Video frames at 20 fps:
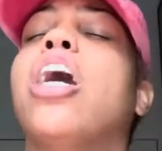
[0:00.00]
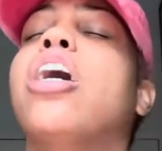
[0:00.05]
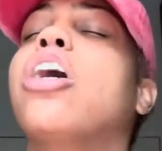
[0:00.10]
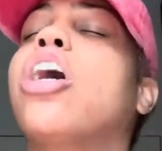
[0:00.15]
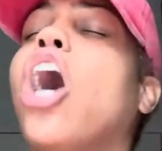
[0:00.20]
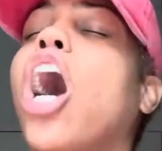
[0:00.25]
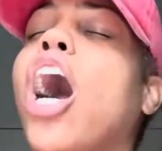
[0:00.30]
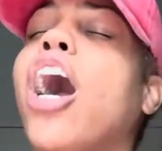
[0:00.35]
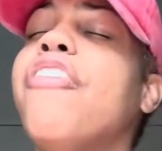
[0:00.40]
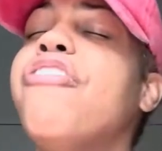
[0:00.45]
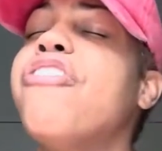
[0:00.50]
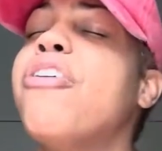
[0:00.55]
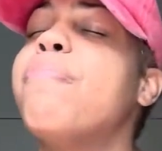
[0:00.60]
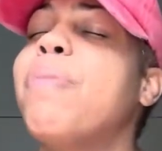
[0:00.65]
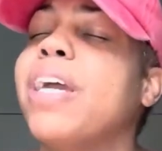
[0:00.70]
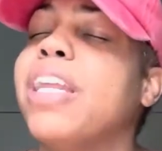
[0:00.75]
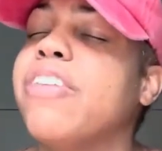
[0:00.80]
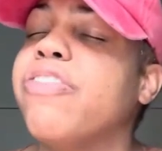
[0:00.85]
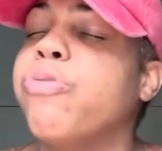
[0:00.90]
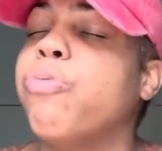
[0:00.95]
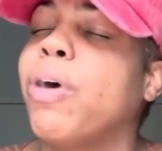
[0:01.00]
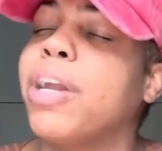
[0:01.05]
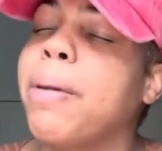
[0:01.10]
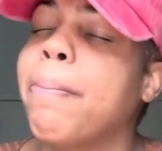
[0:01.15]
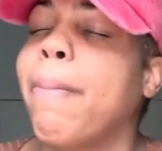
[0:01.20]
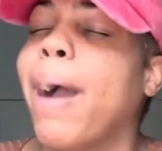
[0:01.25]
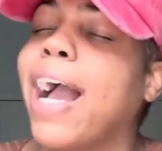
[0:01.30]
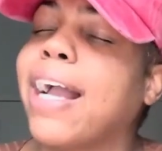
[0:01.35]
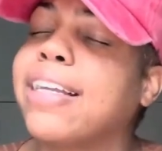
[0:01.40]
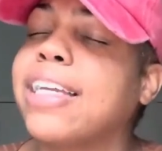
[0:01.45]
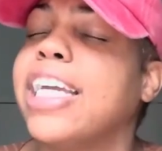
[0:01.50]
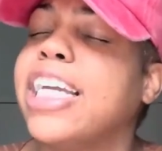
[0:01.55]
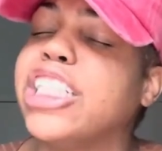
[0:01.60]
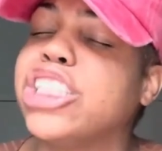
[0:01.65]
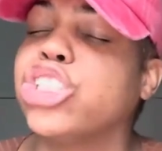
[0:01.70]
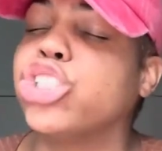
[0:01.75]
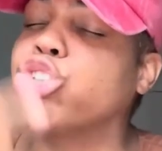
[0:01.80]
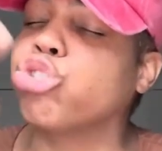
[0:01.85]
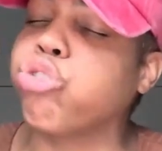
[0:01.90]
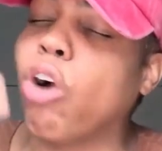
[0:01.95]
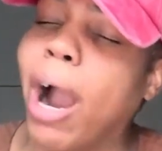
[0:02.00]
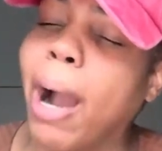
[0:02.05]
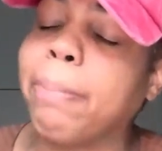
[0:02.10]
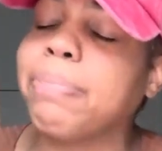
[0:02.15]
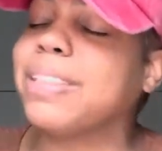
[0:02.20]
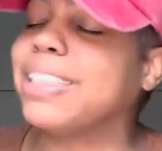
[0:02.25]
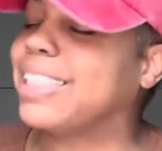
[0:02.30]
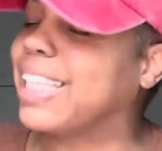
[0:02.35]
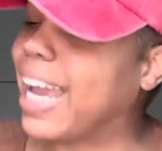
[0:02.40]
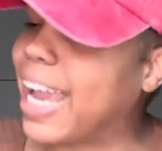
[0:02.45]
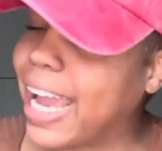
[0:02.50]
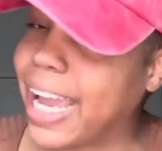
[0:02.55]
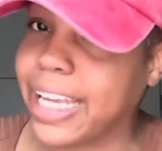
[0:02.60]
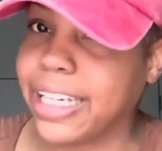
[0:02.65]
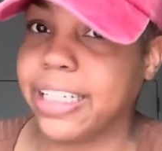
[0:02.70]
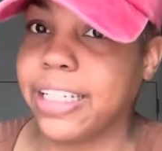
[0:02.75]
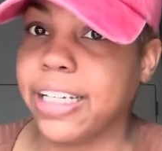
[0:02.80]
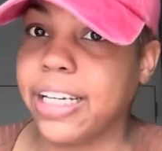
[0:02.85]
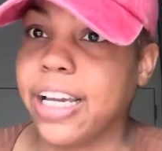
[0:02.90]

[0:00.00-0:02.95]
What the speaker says: God forbid if one of my kids drop dead.